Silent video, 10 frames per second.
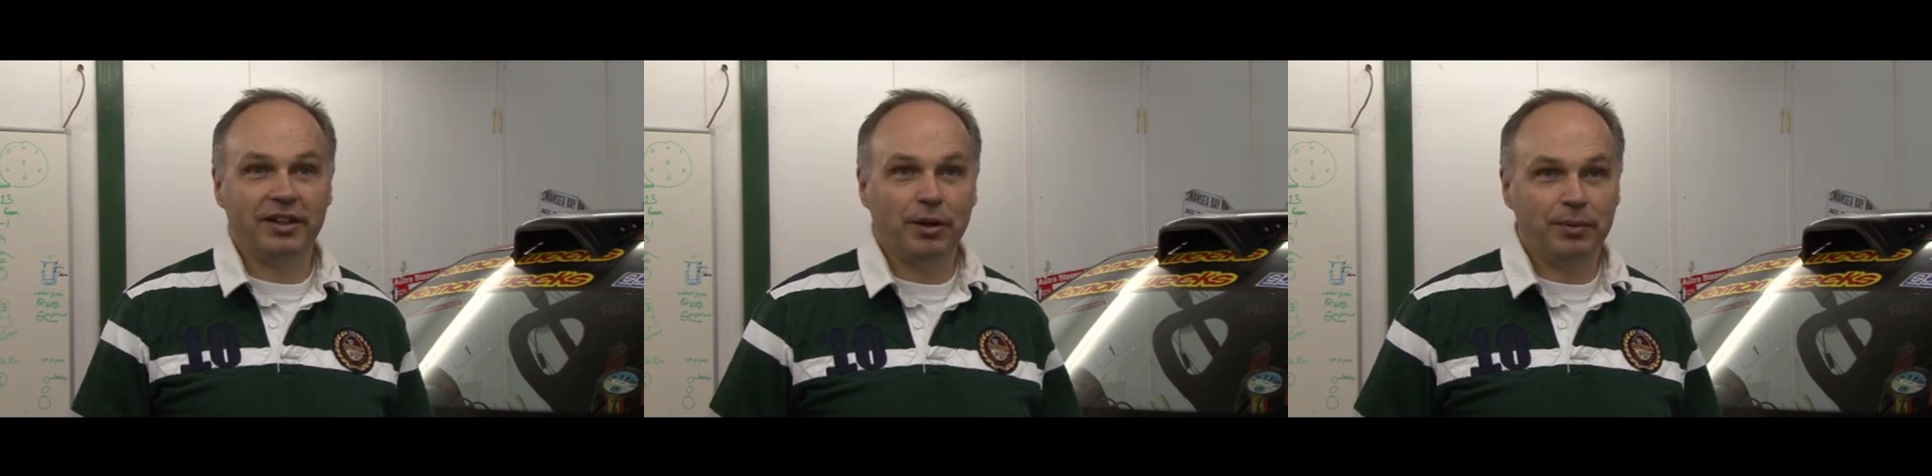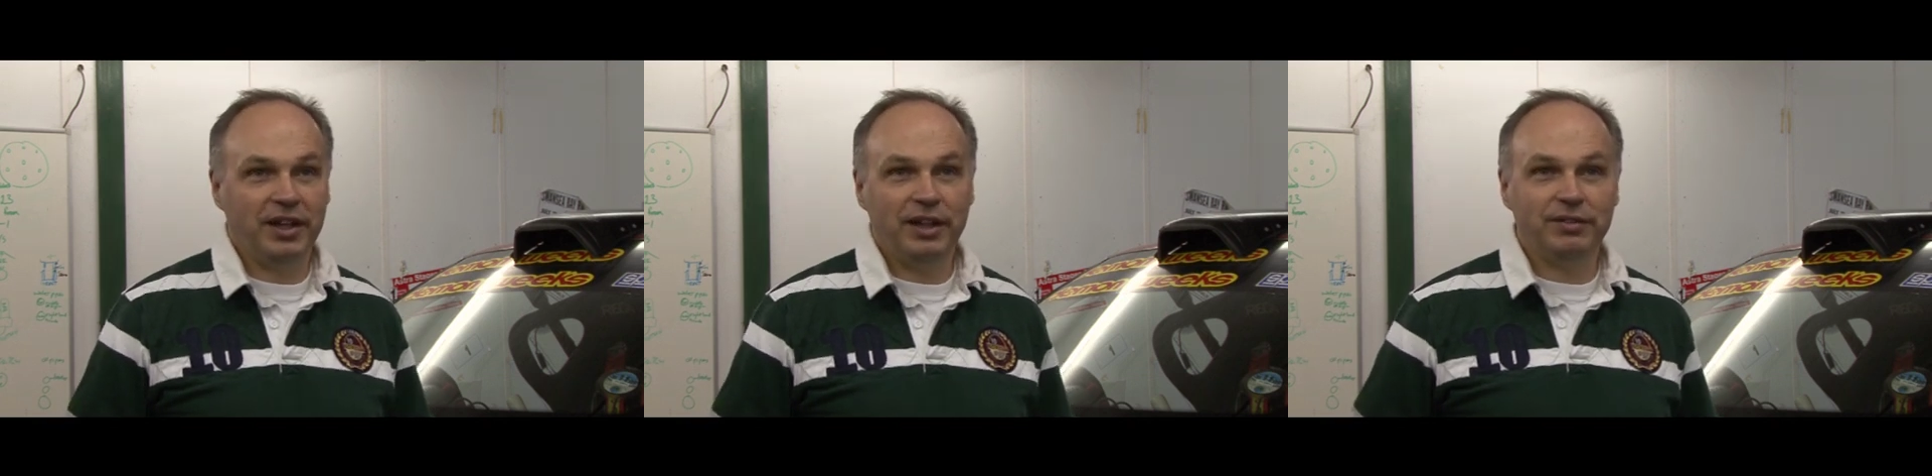They come
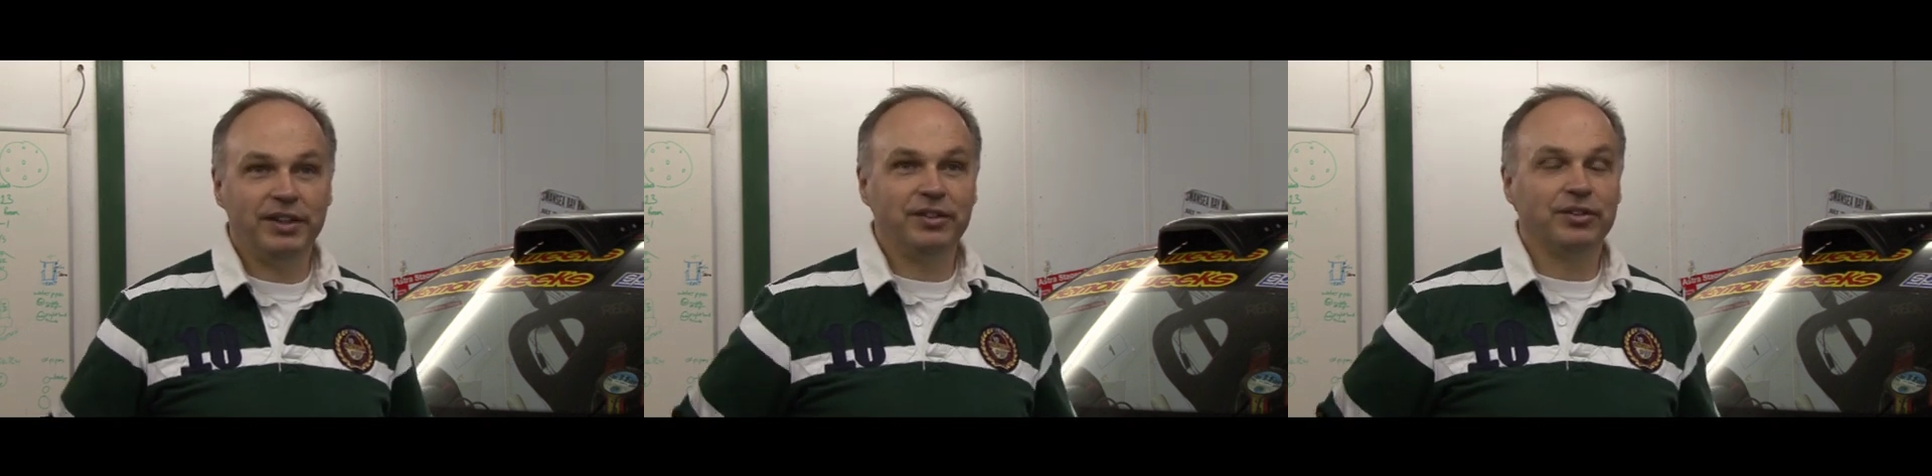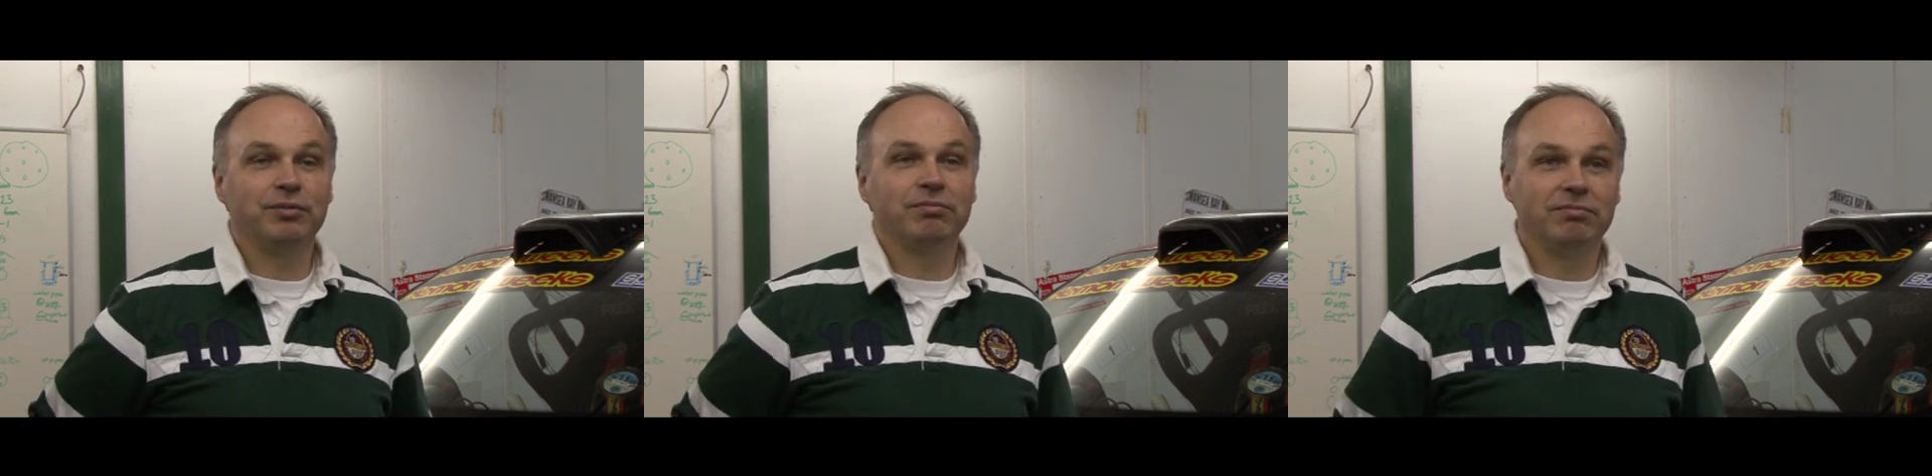in the
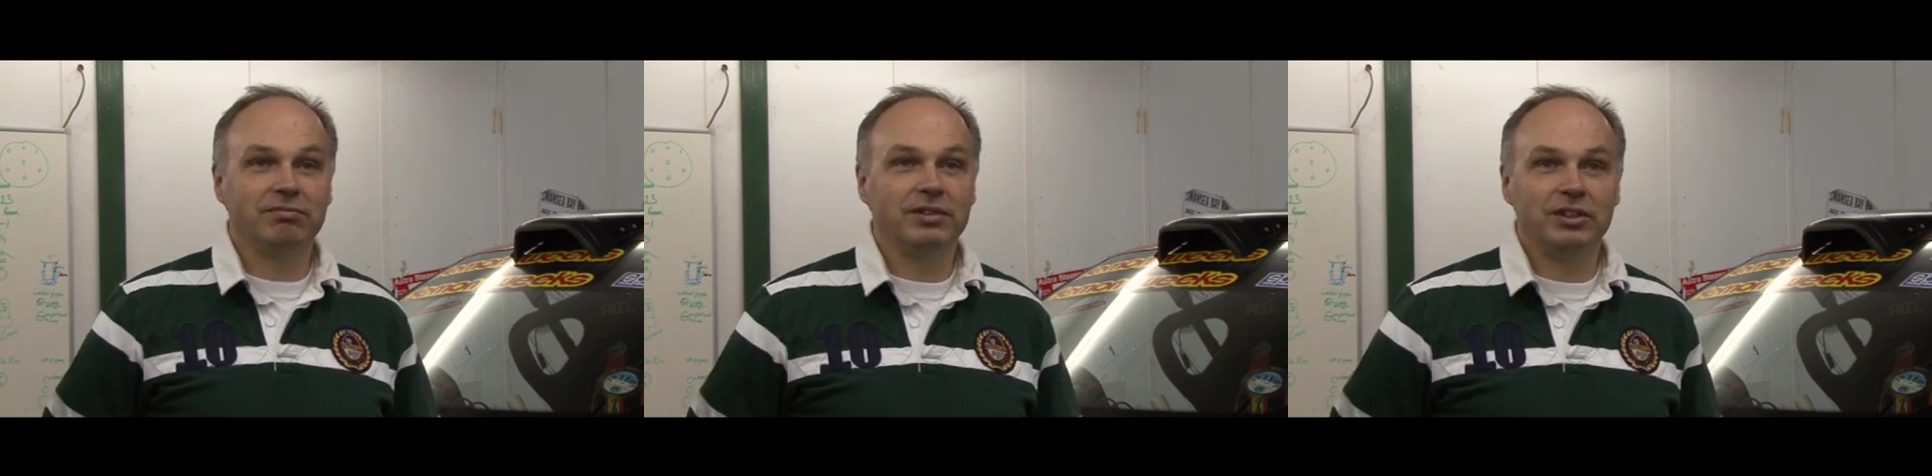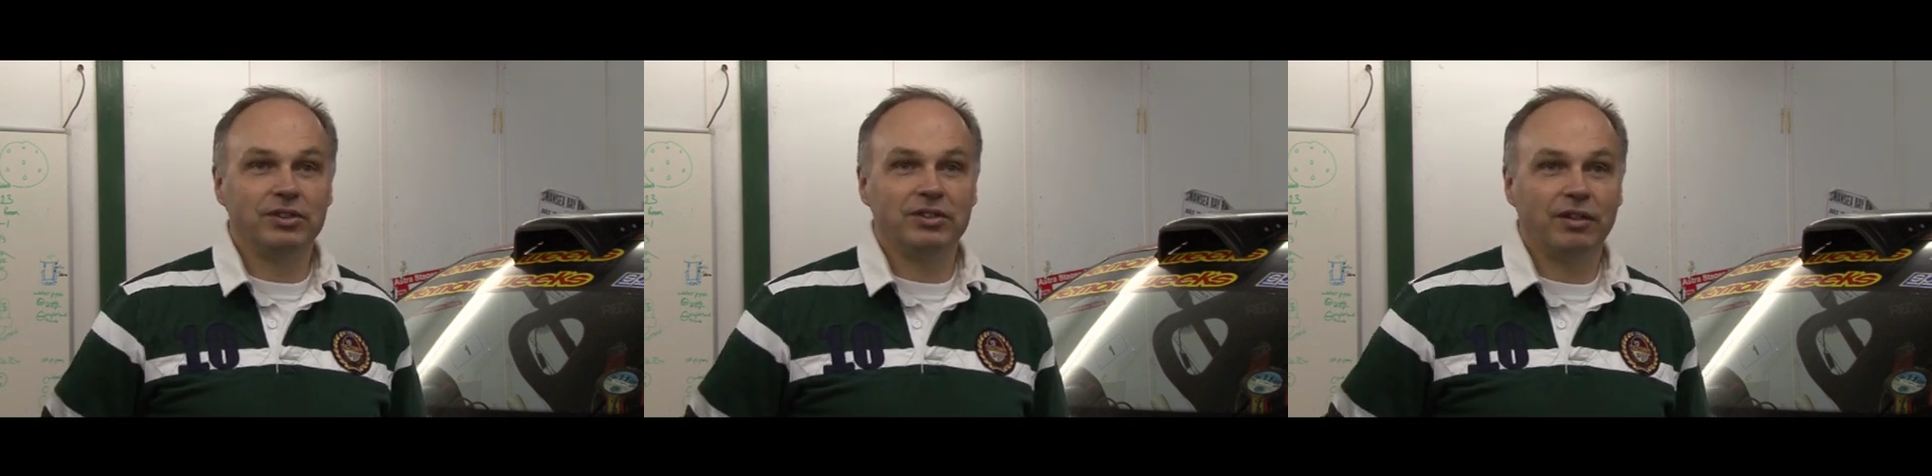evenings and we
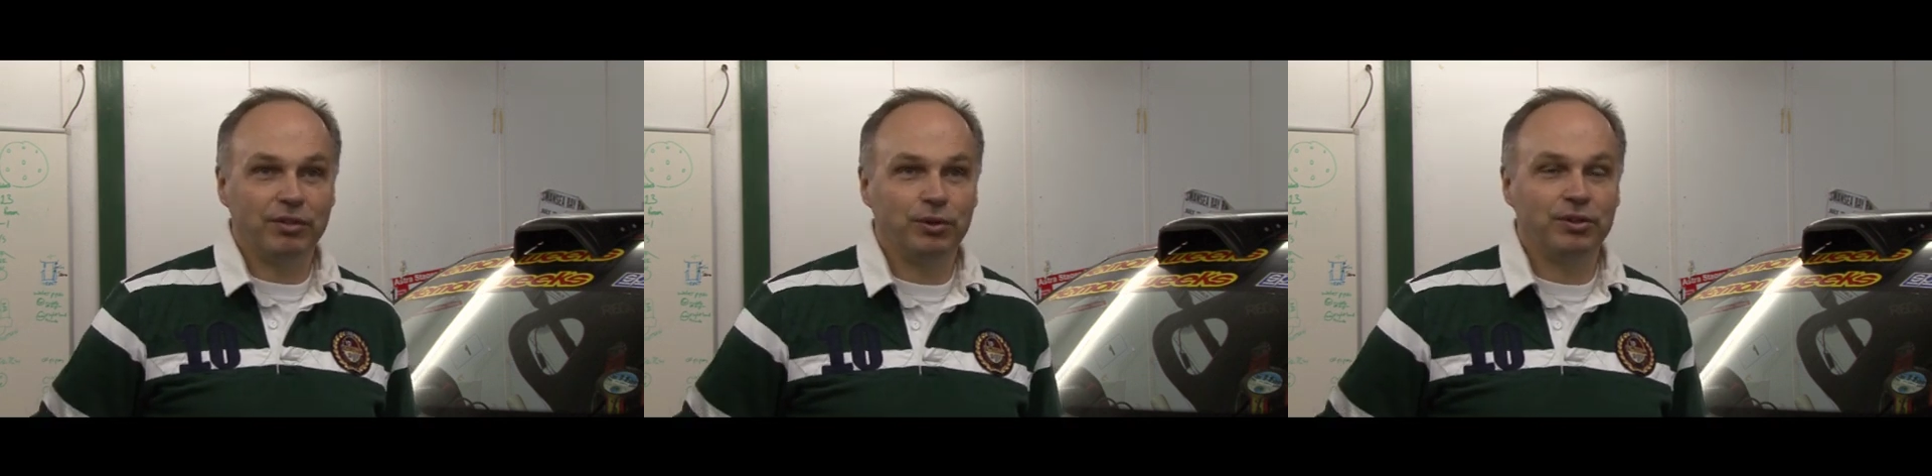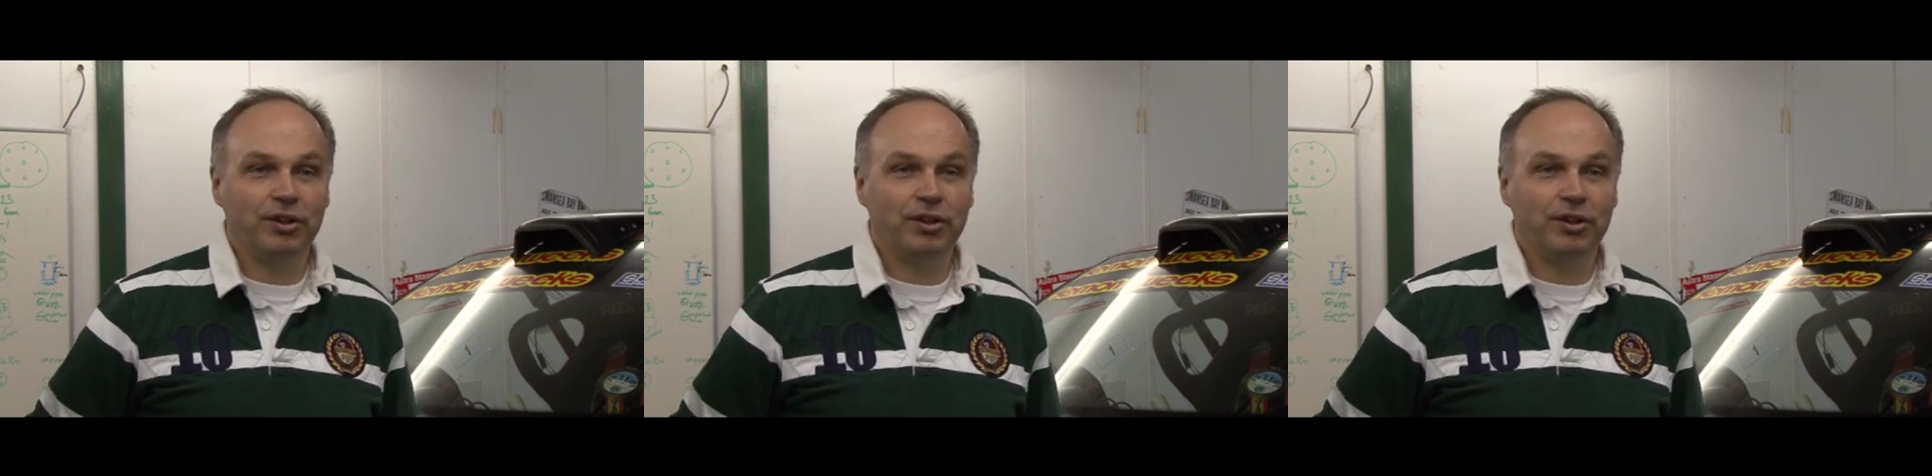just have a good